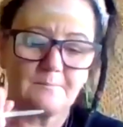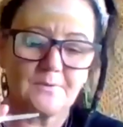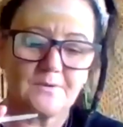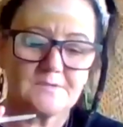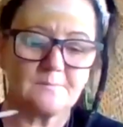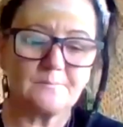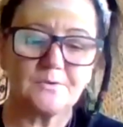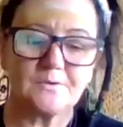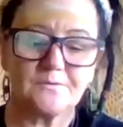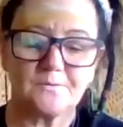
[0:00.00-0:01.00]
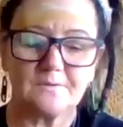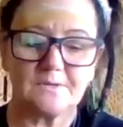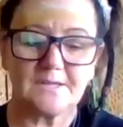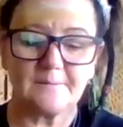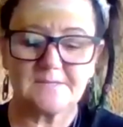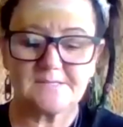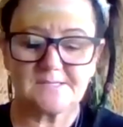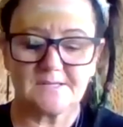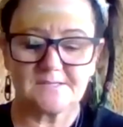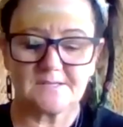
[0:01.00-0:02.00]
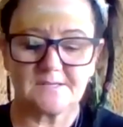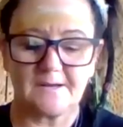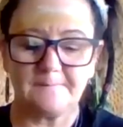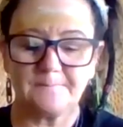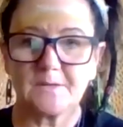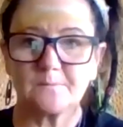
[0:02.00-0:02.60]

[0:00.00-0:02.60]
burnt some beautiful lemon scented gum